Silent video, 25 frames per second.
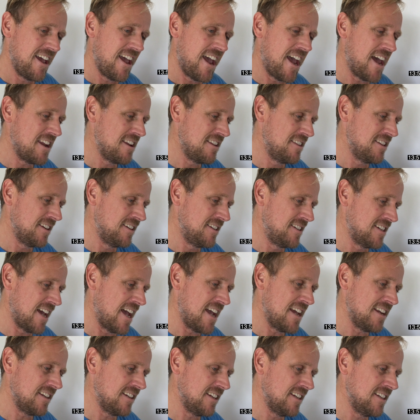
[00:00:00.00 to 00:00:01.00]
and the
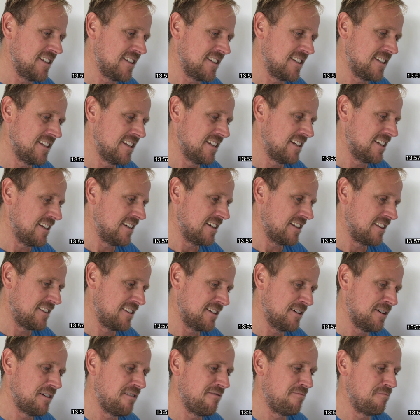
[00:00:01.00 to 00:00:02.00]
date is the
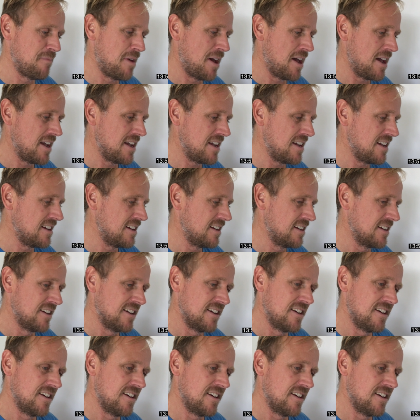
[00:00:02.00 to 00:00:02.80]
3rd of May